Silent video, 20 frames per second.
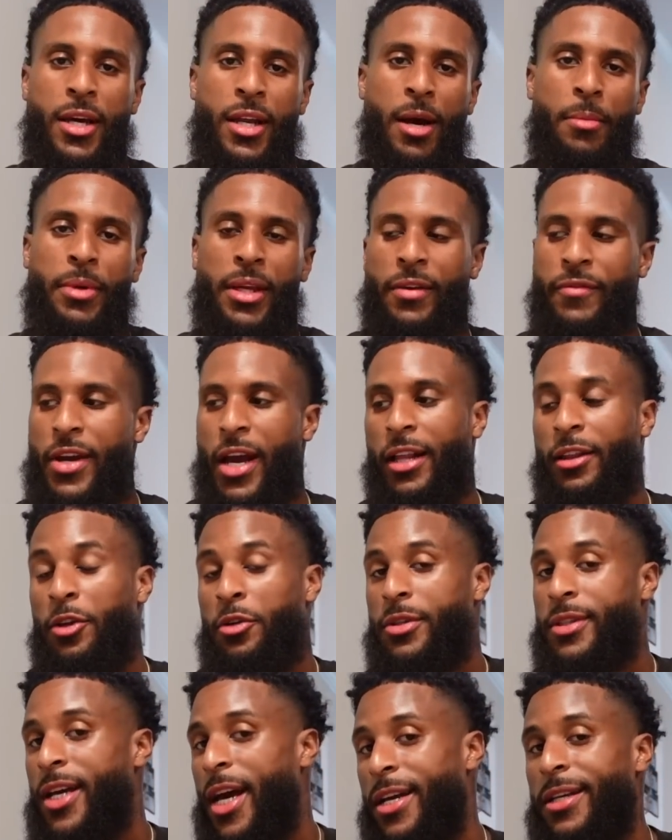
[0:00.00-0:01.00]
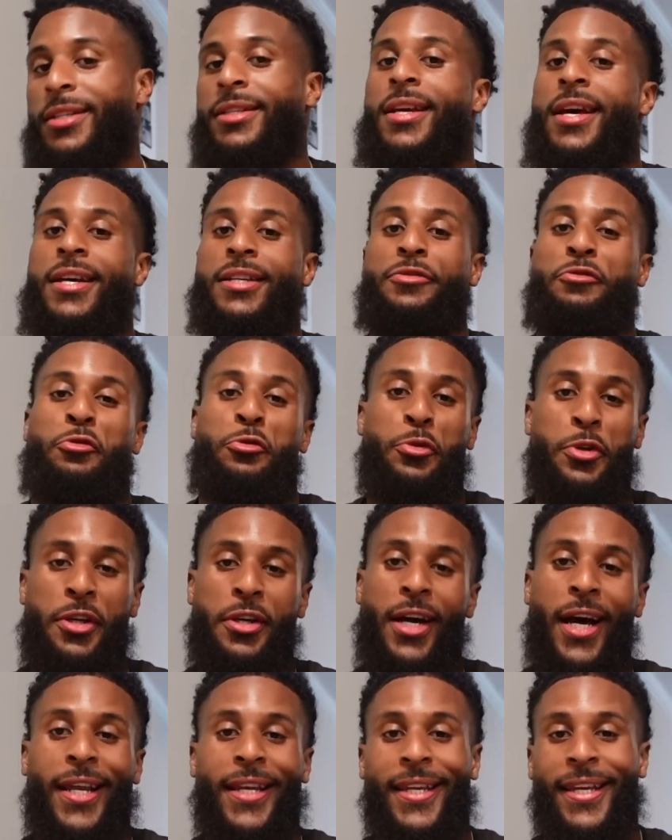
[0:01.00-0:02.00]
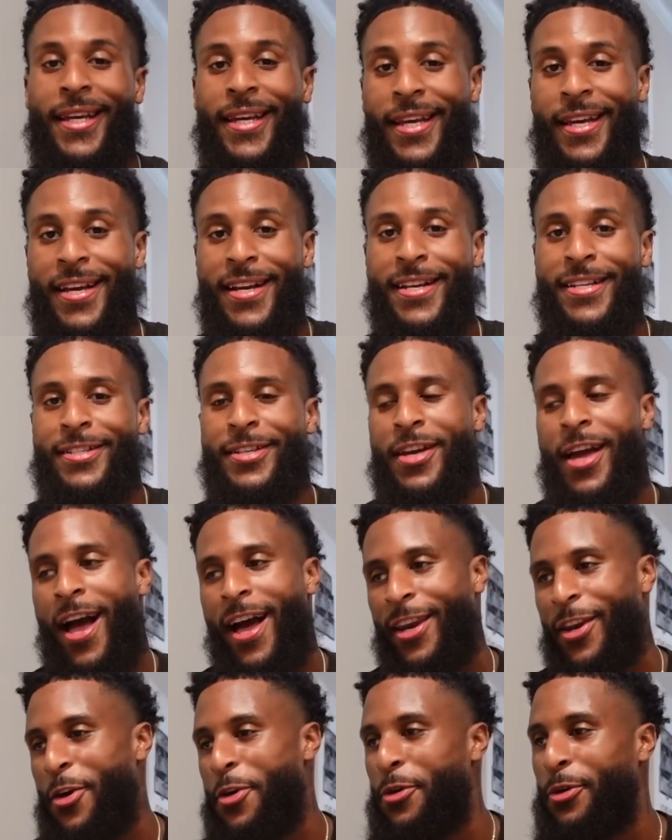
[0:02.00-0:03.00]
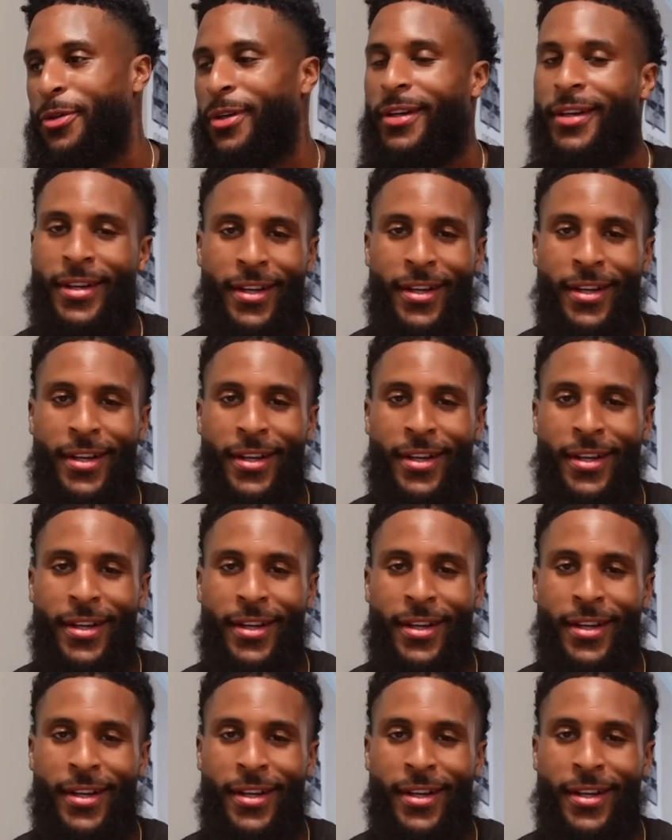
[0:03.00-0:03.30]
I'm going to give y'all a little taste test for real at the end so y'all know